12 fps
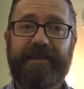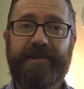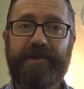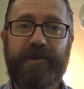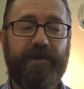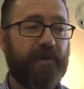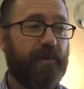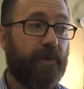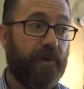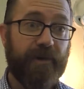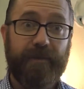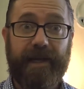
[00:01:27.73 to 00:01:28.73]
to the
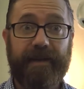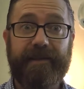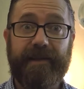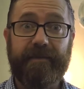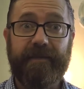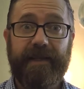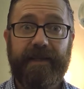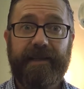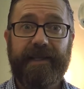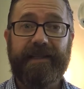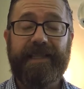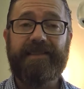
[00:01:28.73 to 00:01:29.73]
world around them
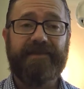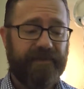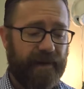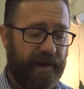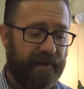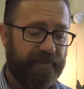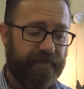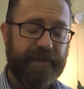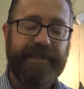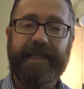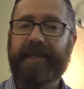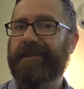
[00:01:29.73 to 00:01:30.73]
in these 5
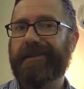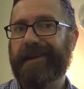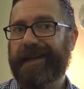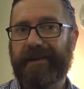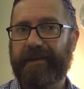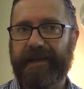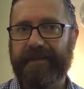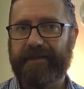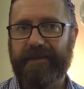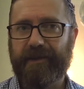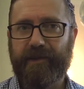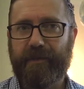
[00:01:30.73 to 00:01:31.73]
particular
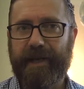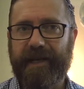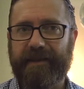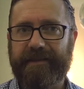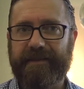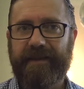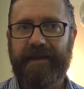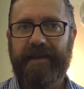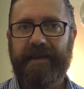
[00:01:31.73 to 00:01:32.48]
areas or domains.